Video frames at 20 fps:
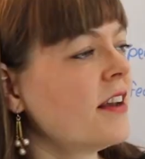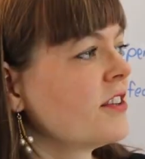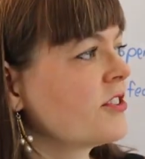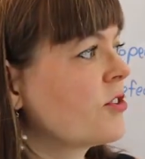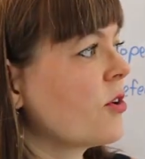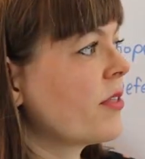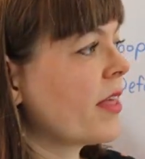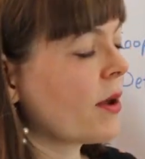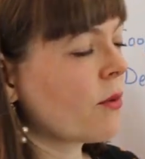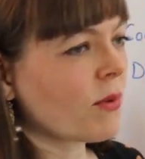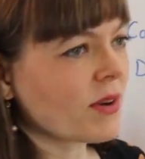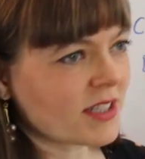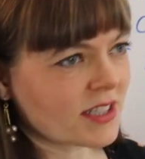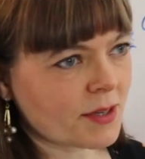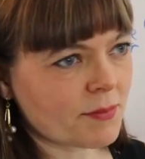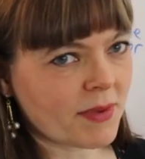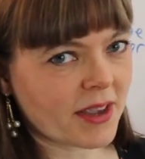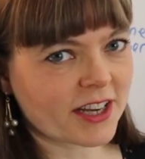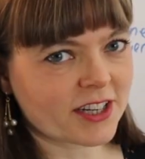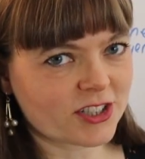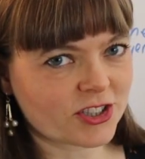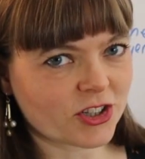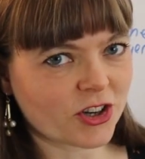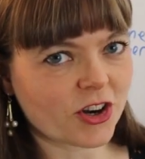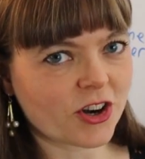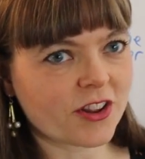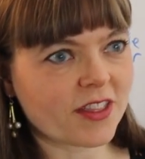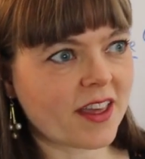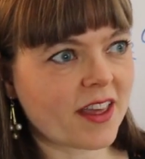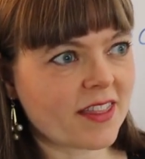So they want to make
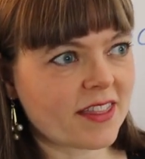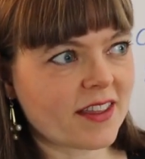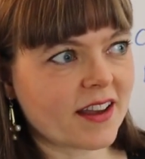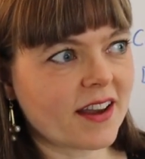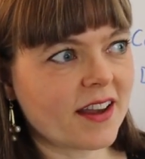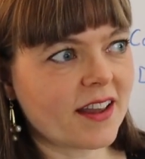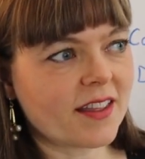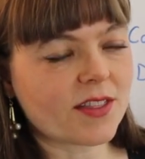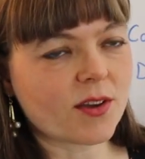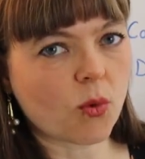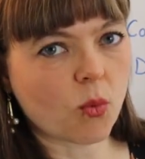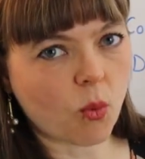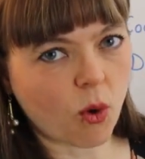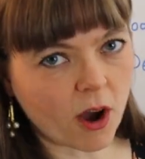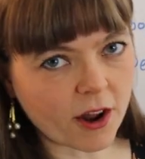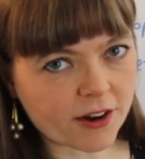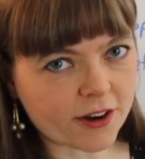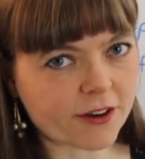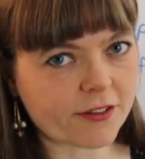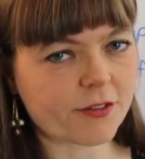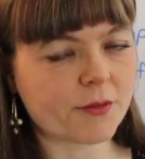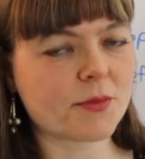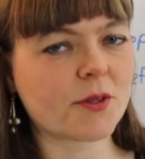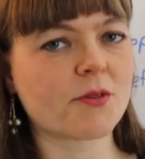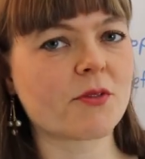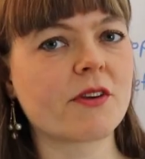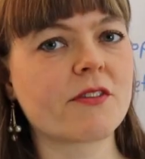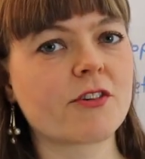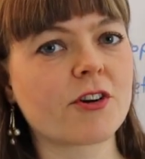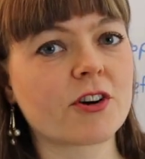sure that the, the water from
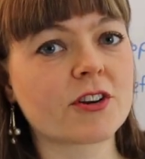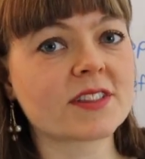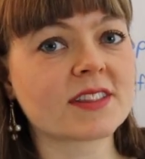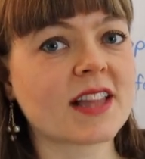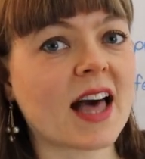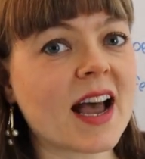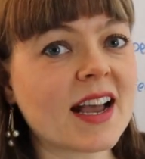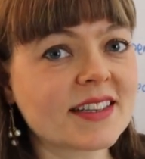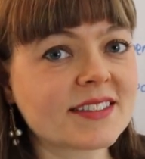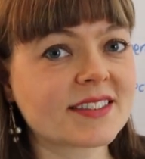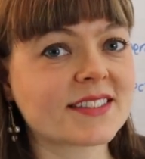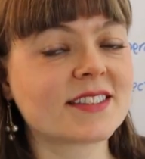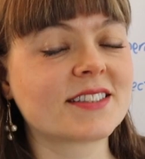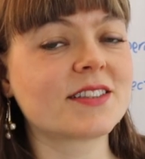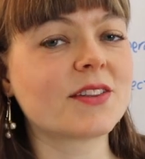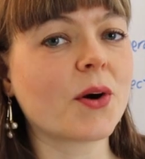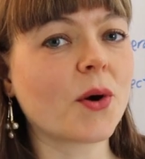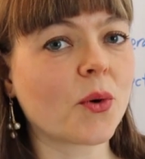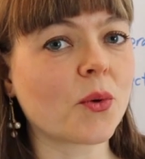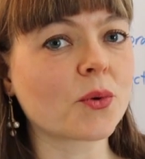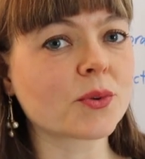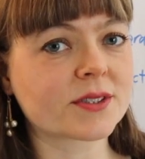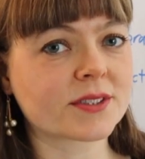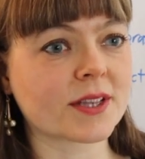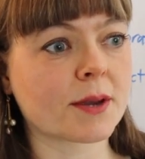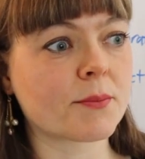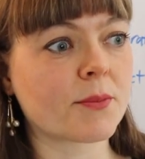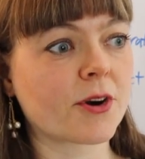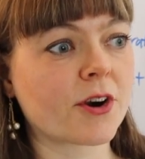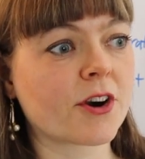the river lasts the whole
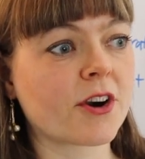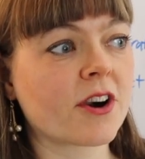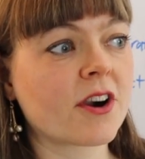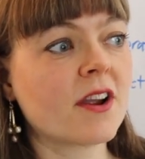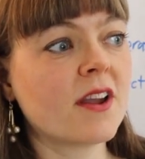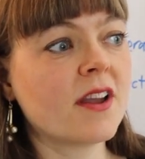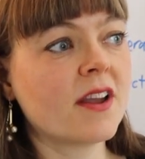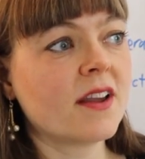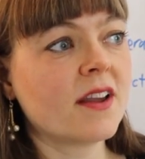summer.